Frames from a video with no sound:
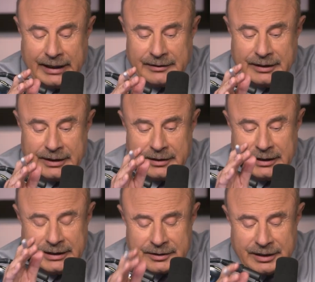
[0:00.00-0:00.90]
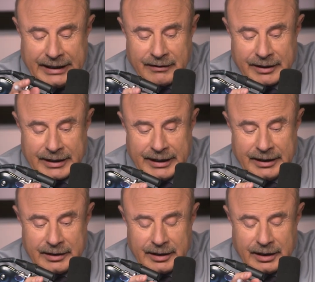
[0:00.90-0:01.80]
and then
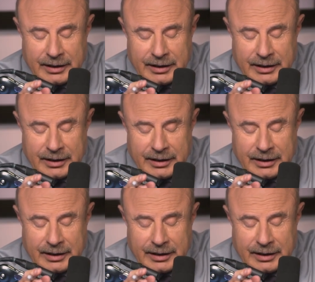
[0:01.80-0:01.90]
interrogate